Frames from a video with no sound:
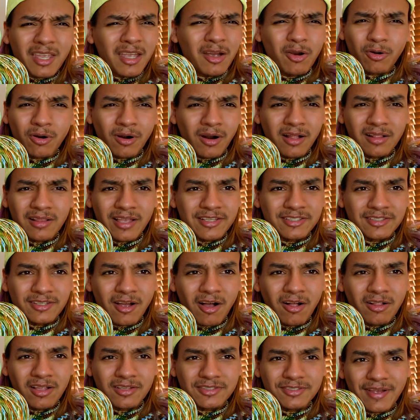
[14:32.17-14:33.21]
Or I'll
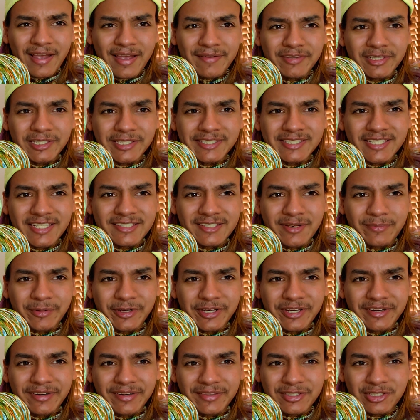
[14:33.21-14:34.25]
also have it listed somewhere
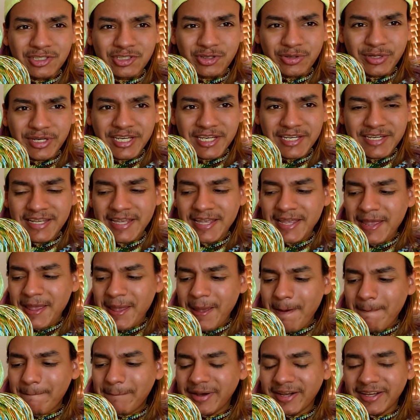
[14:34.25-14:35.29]
here on the screen.
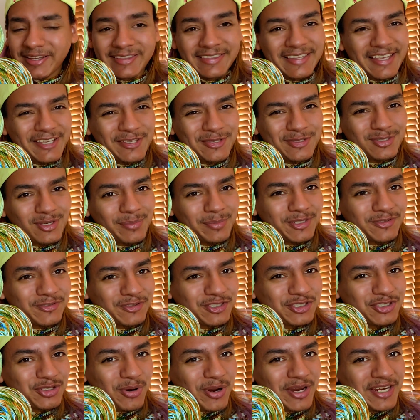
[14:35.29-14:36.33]
But thank you so much for
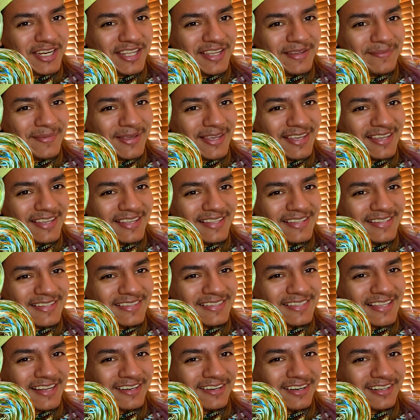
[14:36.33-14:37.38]
joining me
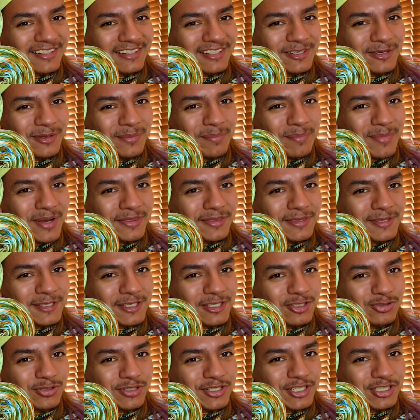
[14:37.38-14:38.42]
in our little
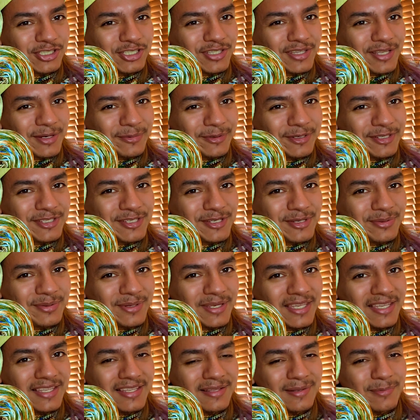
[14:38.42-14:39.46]
monthly tradition that we're
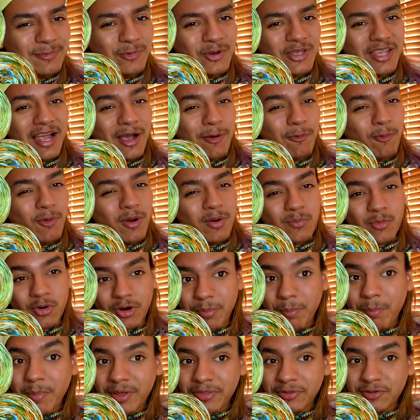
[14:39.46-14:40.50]
doing. We got 1 more
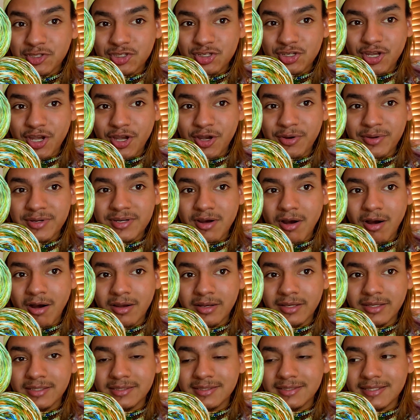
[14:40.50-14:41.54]
month to go in
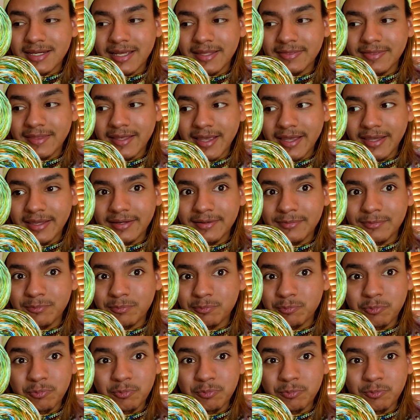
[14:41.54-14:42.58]
August, and
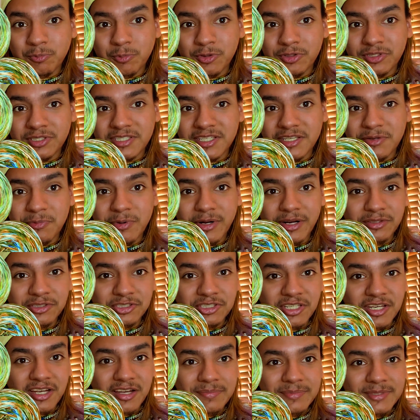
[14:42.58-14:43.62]
then we'll see what else
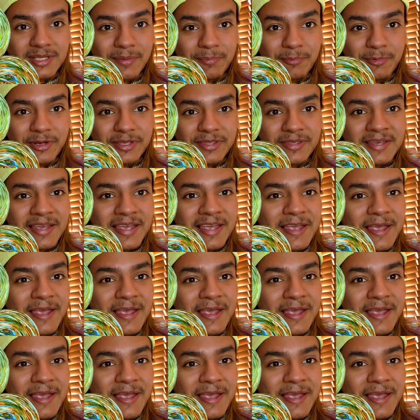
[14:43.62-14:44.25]
she comes up with.